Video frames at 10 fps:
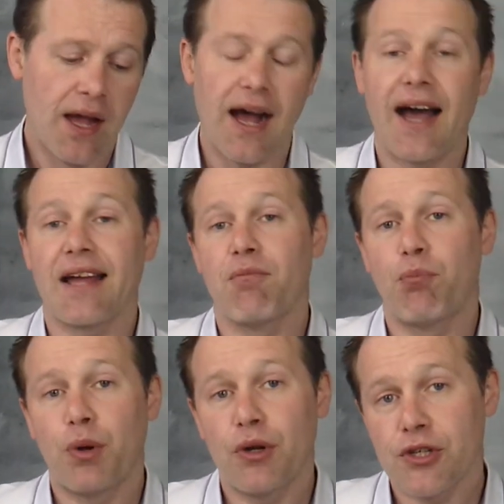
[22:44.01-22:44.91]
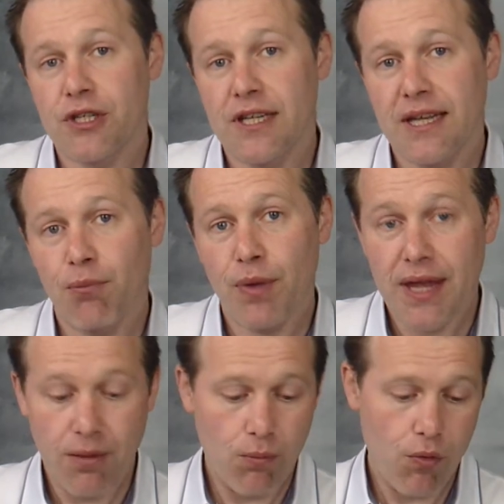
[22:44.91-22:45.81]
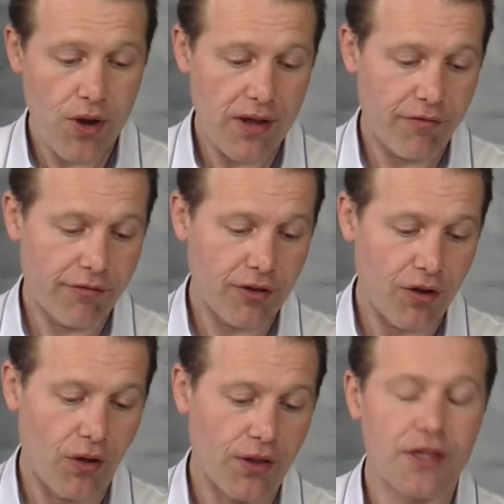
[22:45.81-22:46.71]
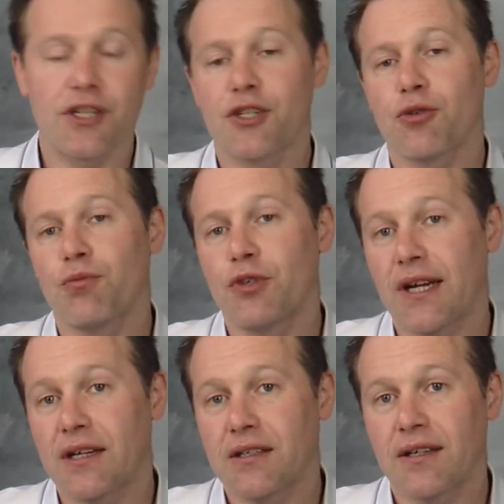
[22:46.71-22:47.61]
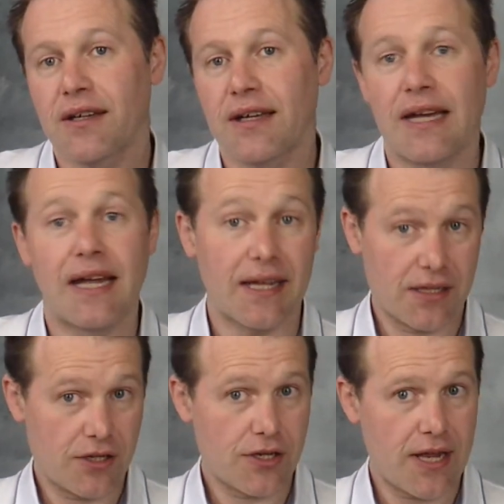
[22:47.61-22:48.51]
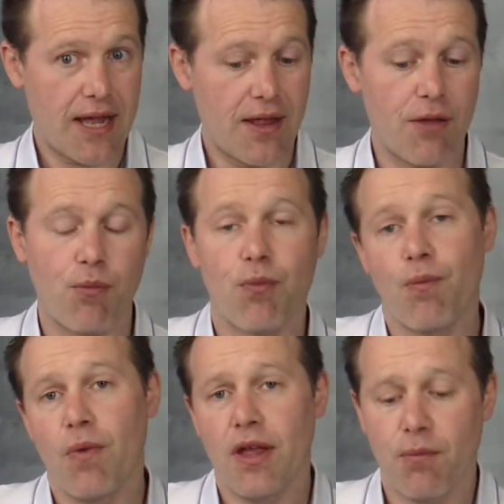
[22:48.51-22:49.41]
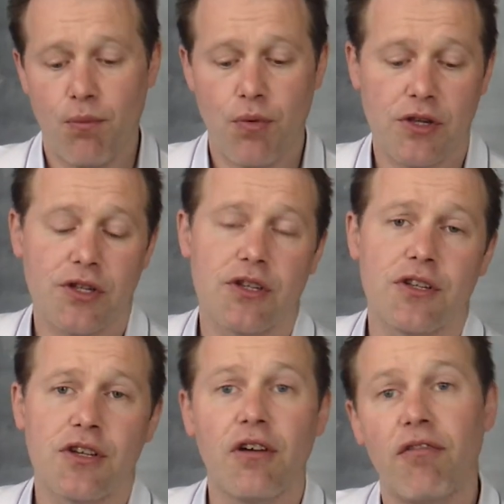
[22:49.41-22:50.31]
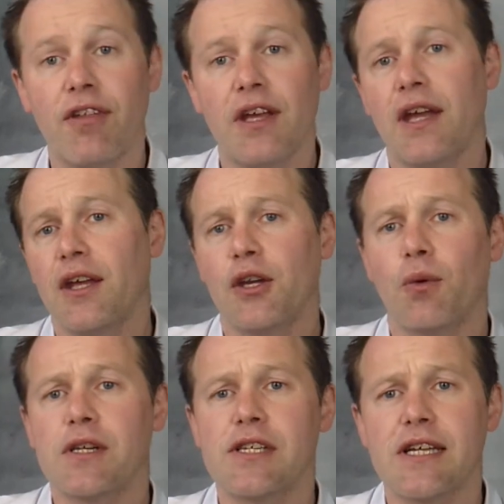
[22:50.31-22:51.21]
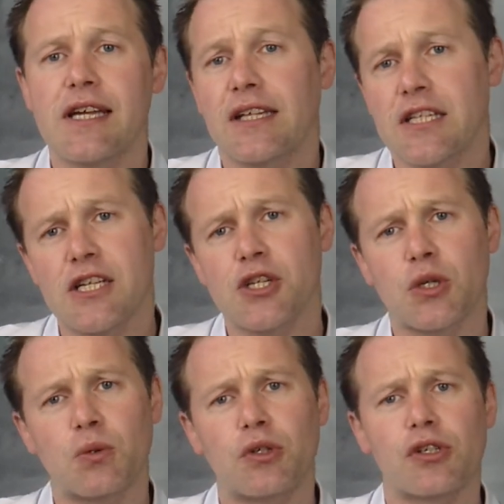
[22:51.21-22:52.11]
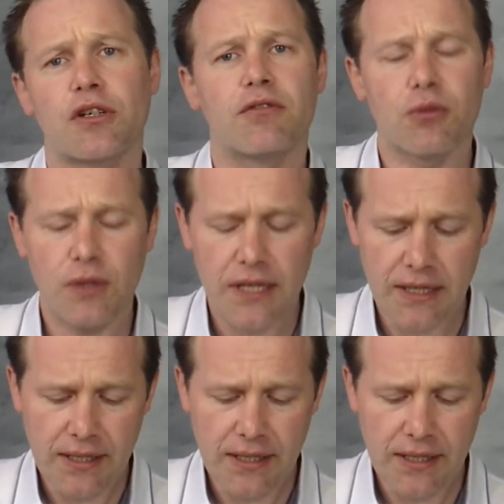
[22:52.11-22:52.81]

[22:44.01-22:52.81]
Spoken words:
I am personally being briefed on this subject. That's the President of the U.S.A. That's his quote of the week.